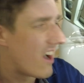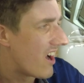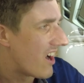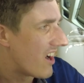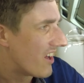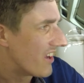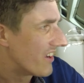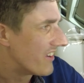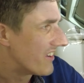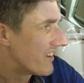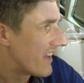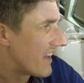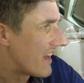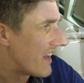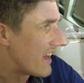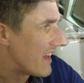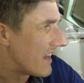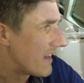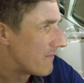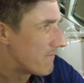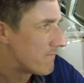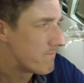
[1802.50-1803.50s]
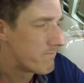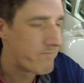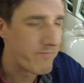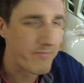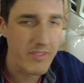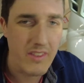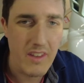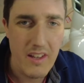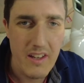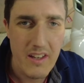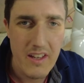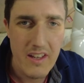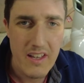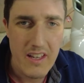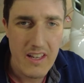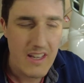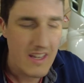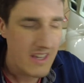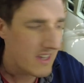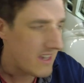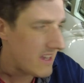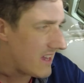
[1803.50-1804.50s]
on um,
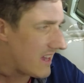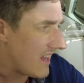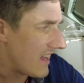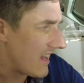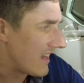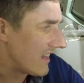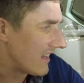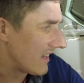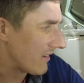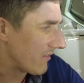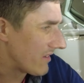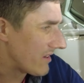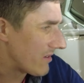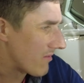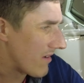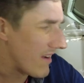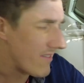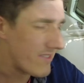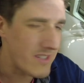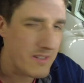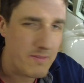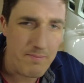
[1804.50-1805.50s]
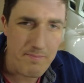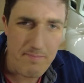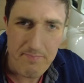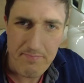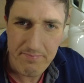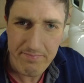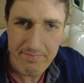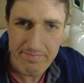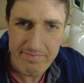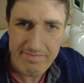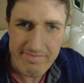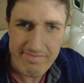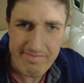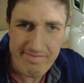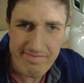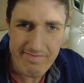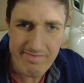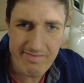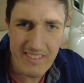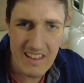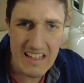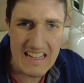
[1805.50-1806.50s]
uh, like when you rev it,
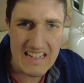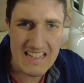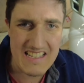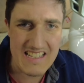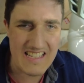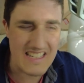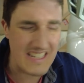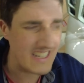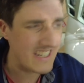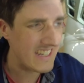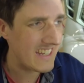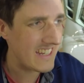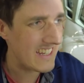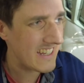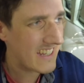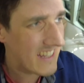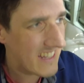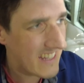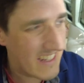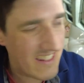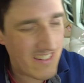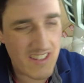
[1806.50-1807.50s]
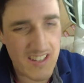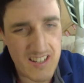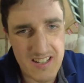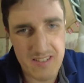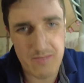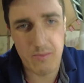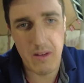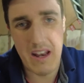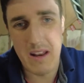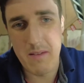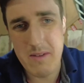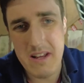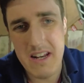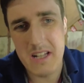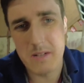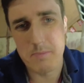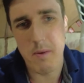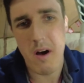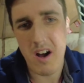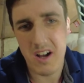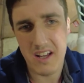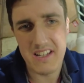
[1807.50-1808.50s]
it's it, well, I mean it's
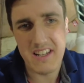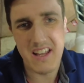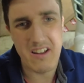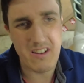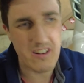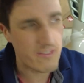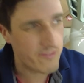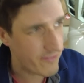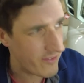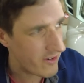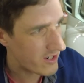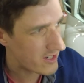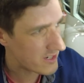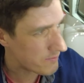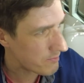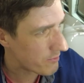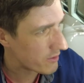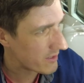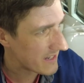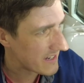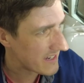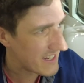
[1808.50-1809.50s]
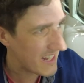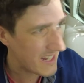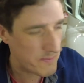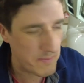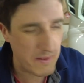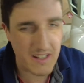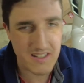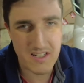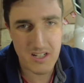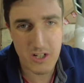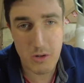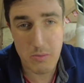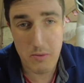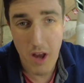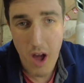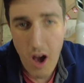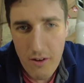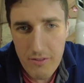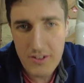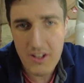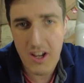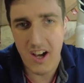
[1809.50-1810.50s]
bogging down at first, but it, that's because it's coming
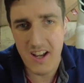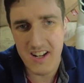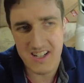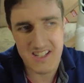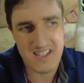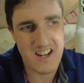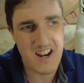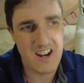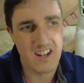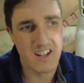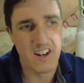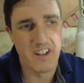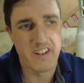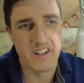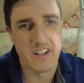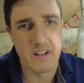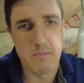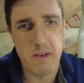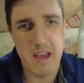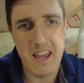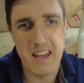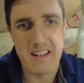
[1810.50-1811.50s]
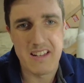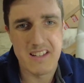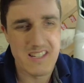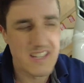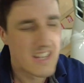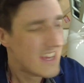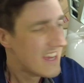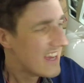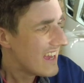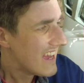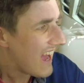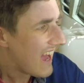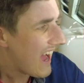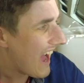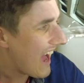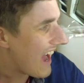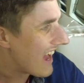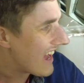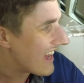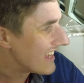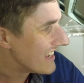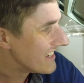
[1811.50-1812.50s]
off the idle circuit onto the mains
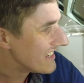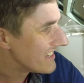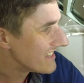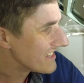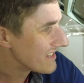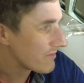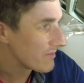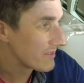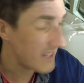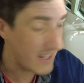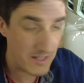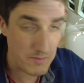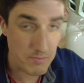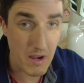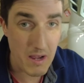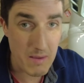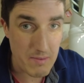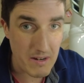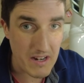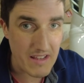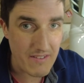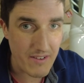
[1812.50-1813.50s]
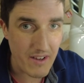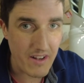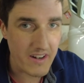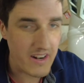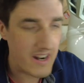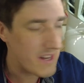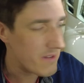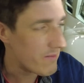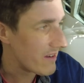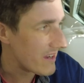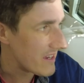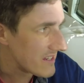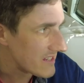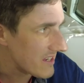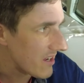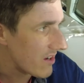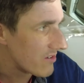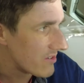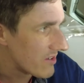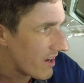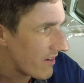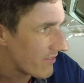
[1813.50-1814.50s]
and that's my belief on it anyway. It's
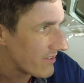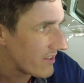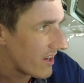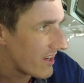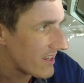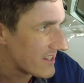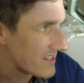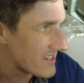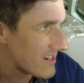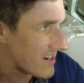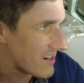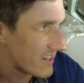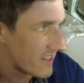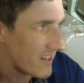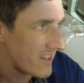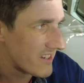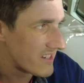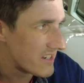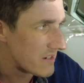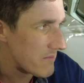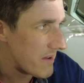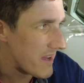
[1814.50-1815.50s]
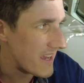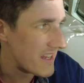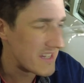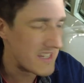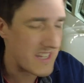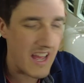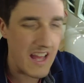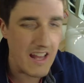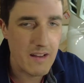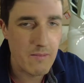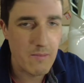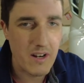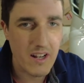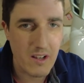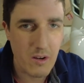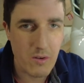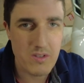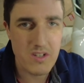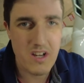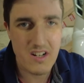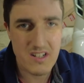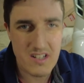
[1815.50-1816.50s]
going off the idle circuit onto the mains, and then when it
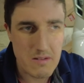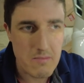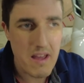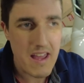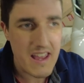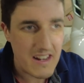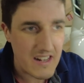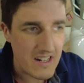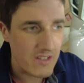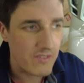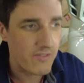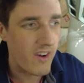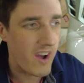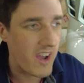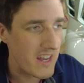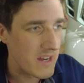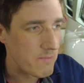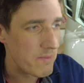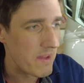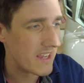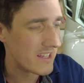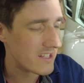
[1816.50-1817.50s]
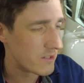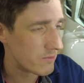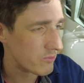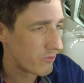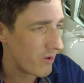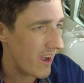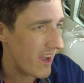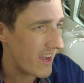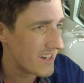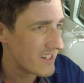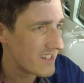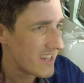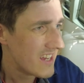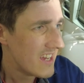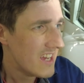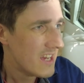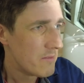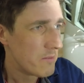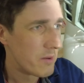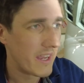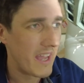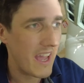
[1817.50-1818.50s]
goes onto the main, it's fine. It picks up ground,
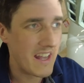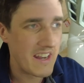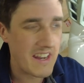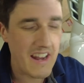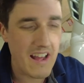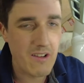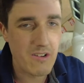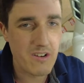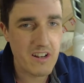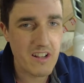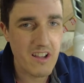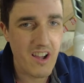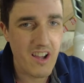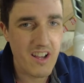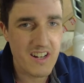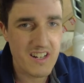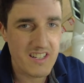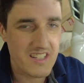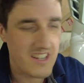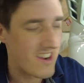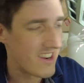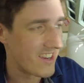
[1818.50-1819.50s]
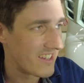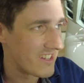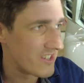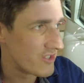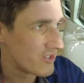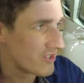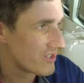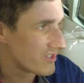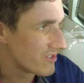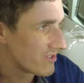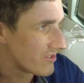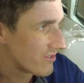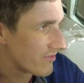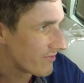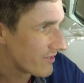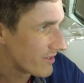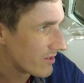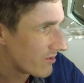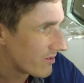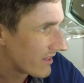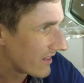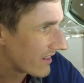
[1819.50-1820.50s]
but getting it out of the idle circuit is just under
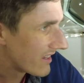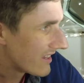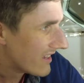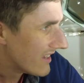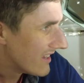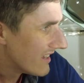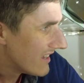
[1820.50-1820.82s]
fueling.